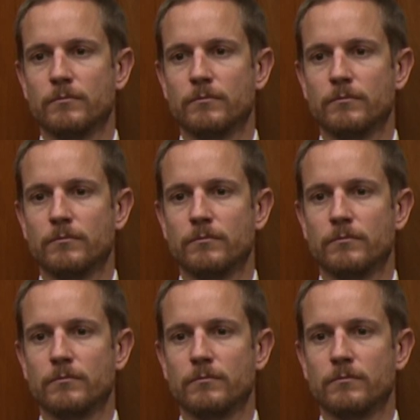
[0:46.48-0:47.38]

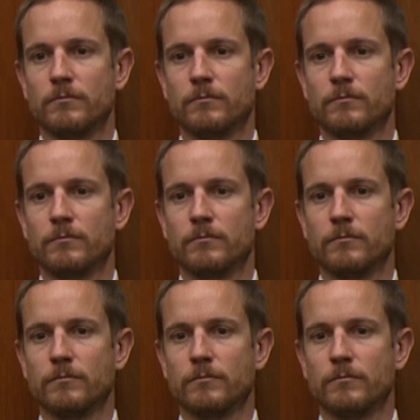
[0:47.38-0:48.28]

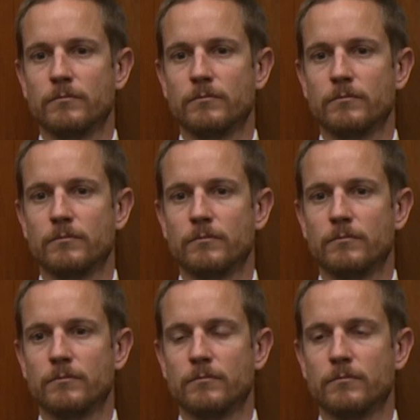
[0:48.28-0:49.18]
(silent)